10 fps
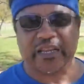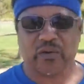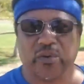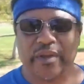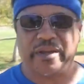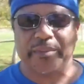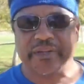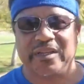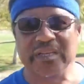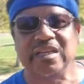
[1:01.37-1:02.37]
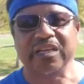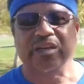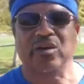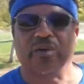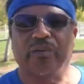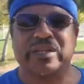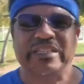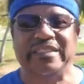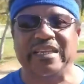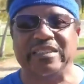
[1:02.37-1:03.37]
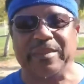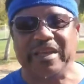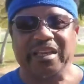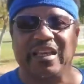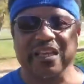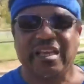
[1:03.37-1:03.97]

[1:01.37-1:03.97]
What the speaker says: at Horeb, when he said to me,